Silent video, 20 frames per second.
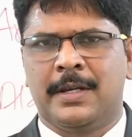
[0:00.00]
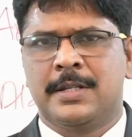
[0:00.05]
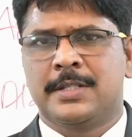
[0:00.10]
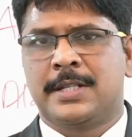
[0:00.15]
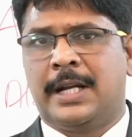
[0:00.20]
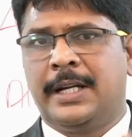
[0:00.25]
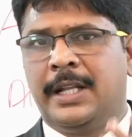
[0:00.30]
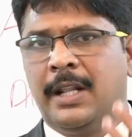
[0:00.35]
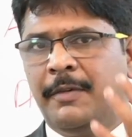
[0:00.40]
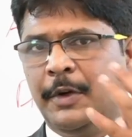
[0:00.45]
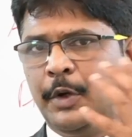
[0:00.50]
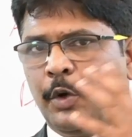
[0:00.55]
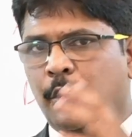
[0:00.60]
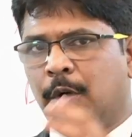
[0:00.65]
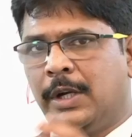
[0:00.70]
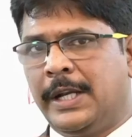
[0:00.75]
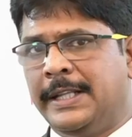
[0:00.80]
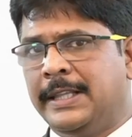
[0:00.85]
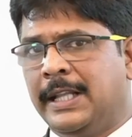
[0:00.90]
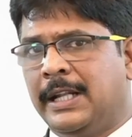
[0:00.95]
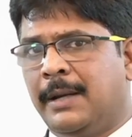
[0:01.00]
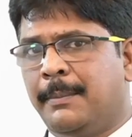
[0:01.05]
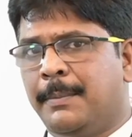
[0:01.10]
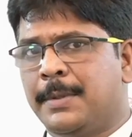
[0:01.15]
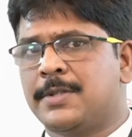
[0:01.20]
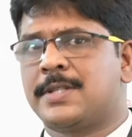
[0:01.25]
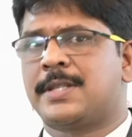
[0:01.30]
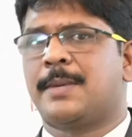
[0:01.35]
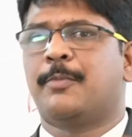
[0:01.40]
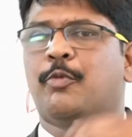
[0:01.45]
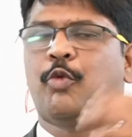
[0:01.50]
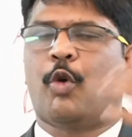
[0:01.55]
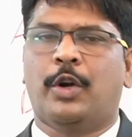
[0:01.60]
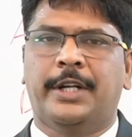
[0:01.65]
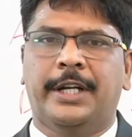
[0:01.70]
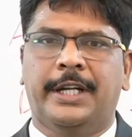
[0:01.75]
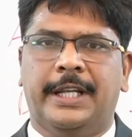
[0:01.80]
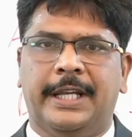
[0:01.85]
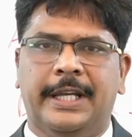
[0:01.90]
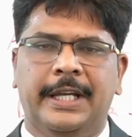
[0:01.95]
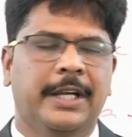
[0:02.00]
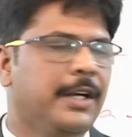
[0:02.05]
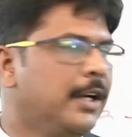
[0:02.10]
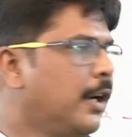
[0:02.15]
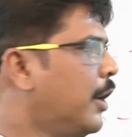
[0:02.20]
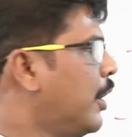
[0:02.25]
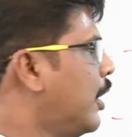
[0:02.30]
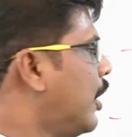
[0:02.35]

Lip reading: So until we don't link the numbers to some quantity,